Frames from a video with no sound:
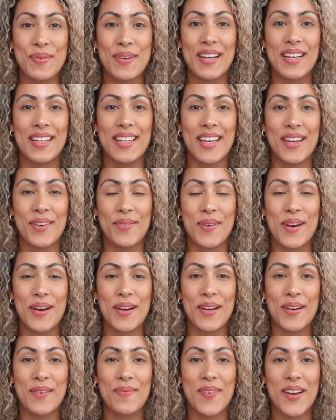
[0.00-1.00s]
everyone and
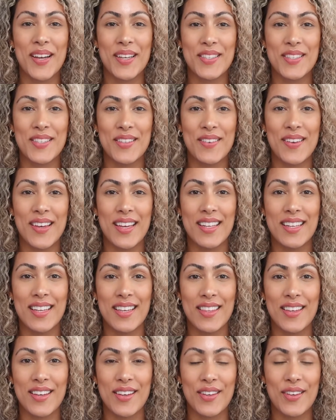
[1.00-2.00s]
welcome back to
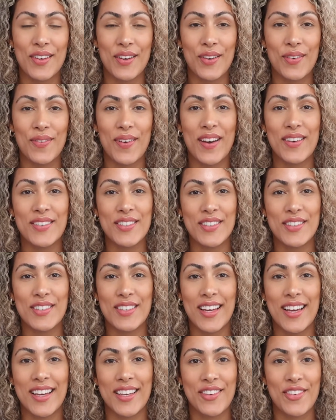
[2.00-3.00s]
another Go Wild
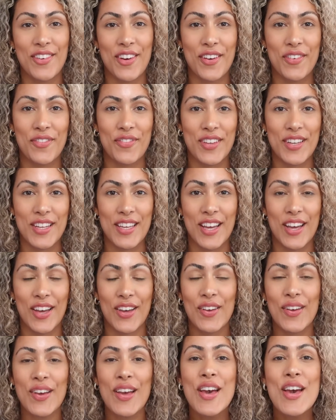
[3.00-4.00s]
Online Craft
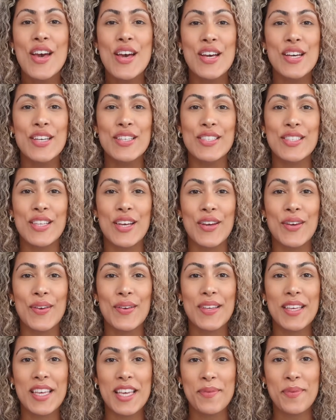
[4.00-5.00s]
video.
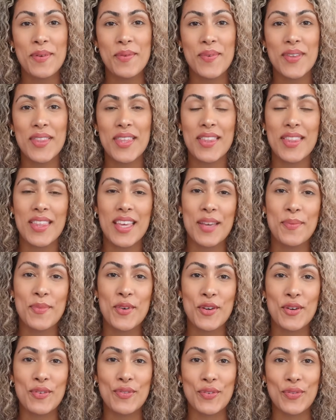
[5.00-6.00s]
So keeping with the
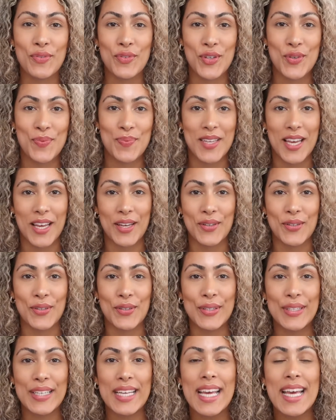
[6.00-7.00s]
theme of room
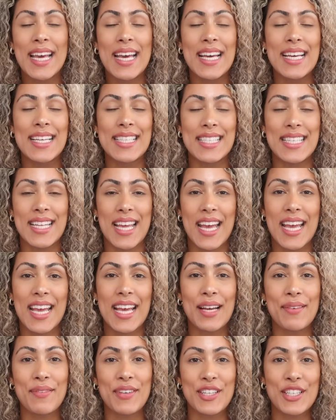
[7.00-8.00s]
decor,
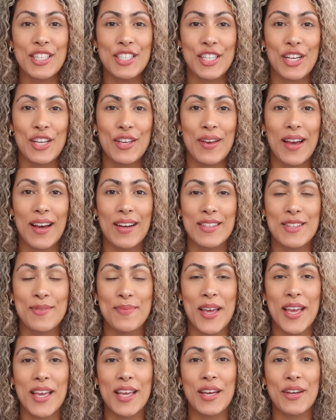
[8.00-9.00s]
today I'm going to show you how to
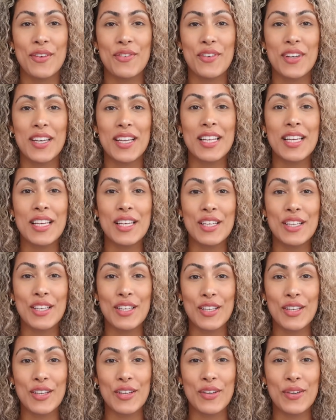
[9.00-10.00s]
make a really
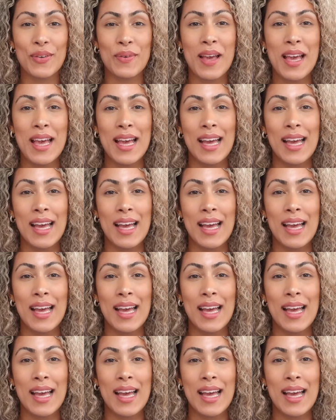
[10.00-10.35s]
cute